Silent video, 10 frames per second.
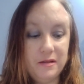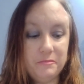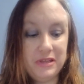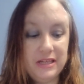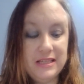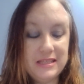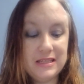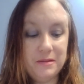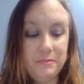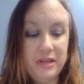
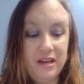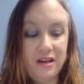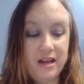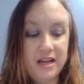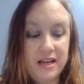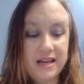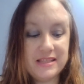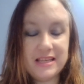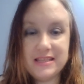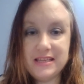Plasse P L A
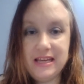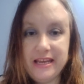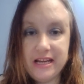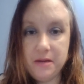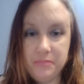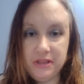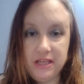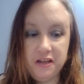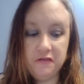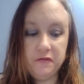S S E I
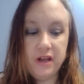believe